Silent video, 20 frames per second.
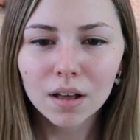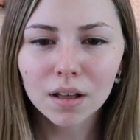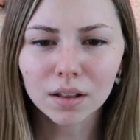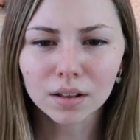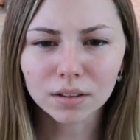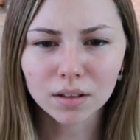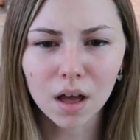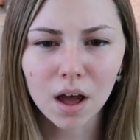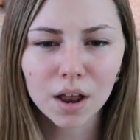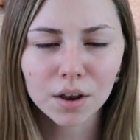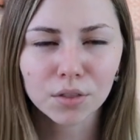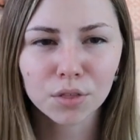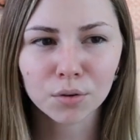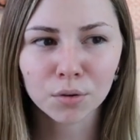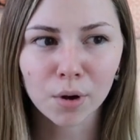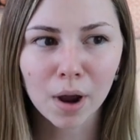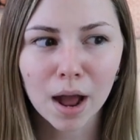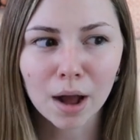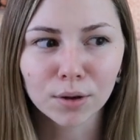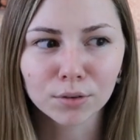a lot
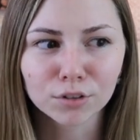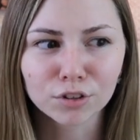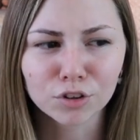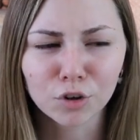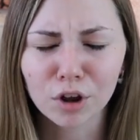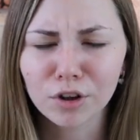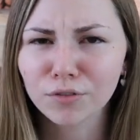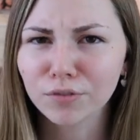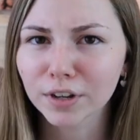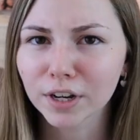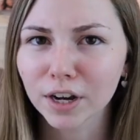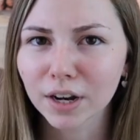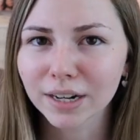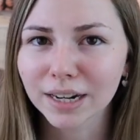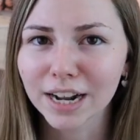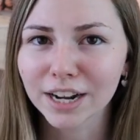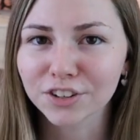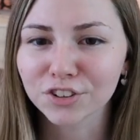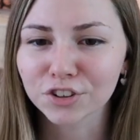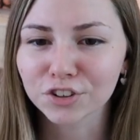throughout, so I
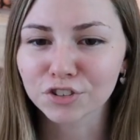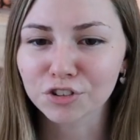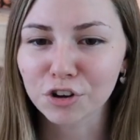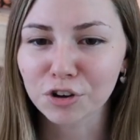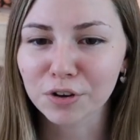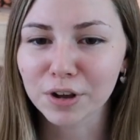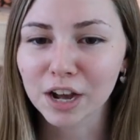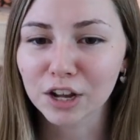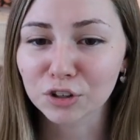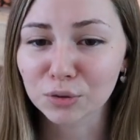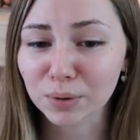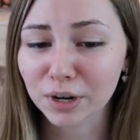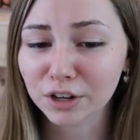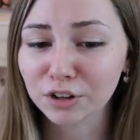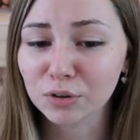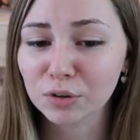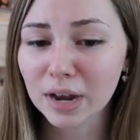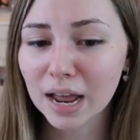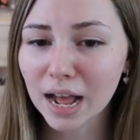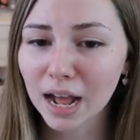figured I'd just show you guys what I
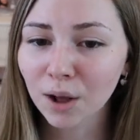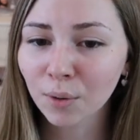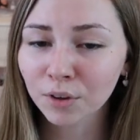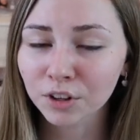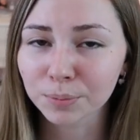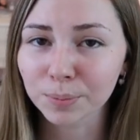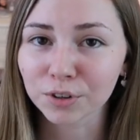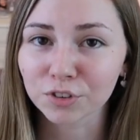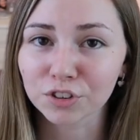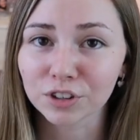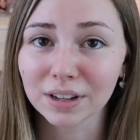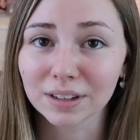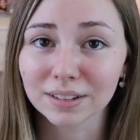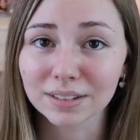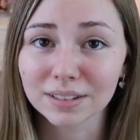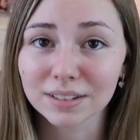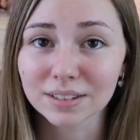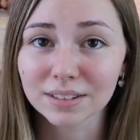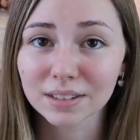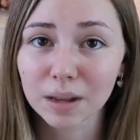do now, especially because
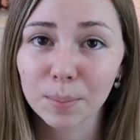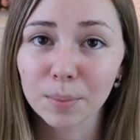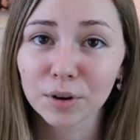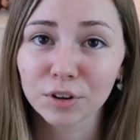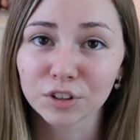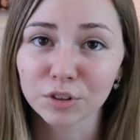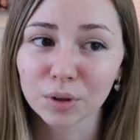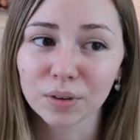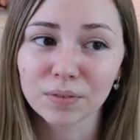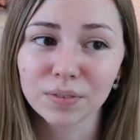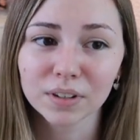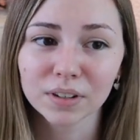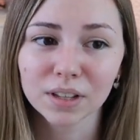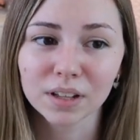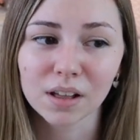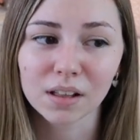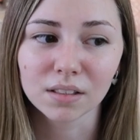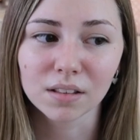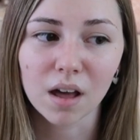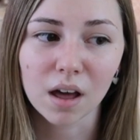it's summer. So I feel
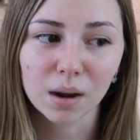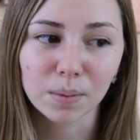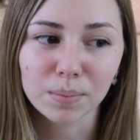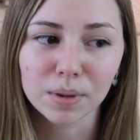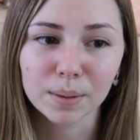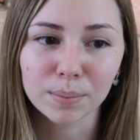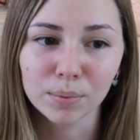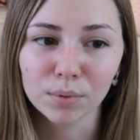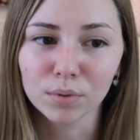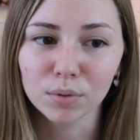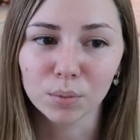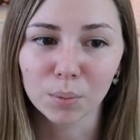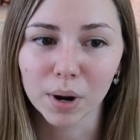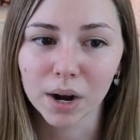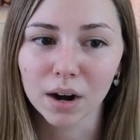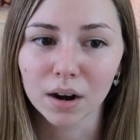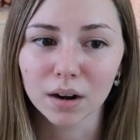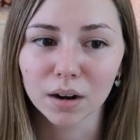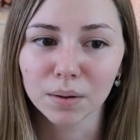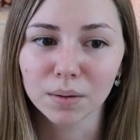like a lot of people
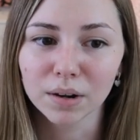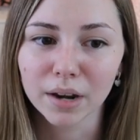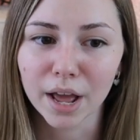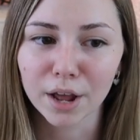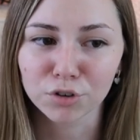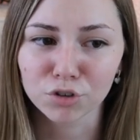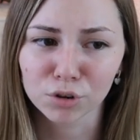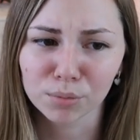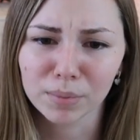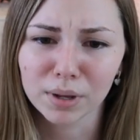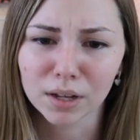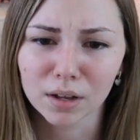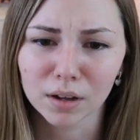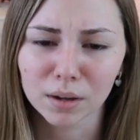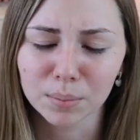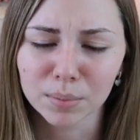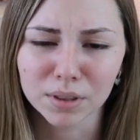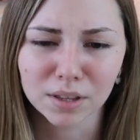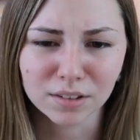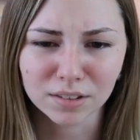wear natural
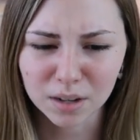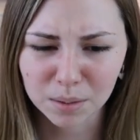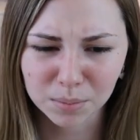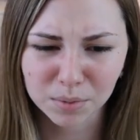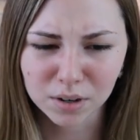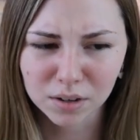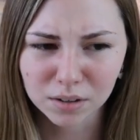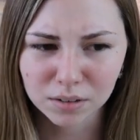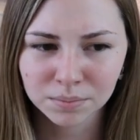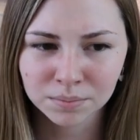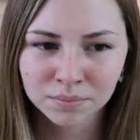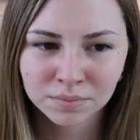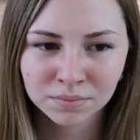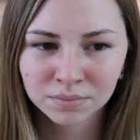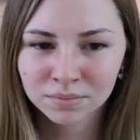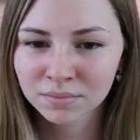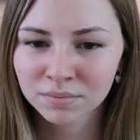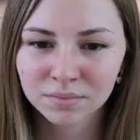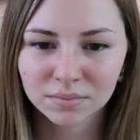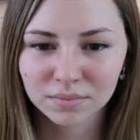makeup in the summer
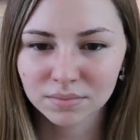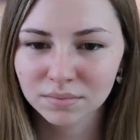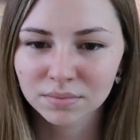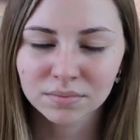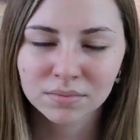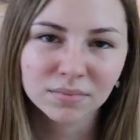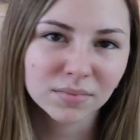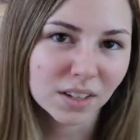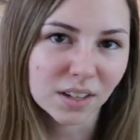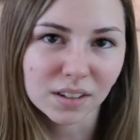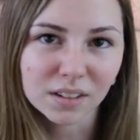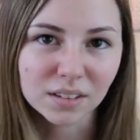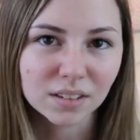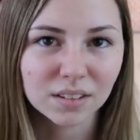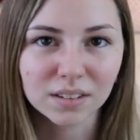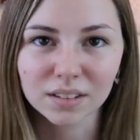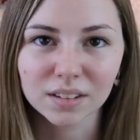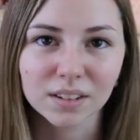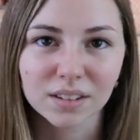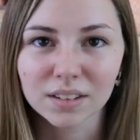
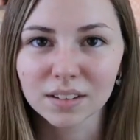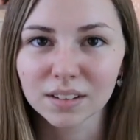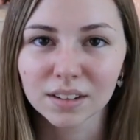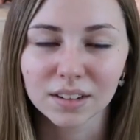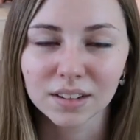because it's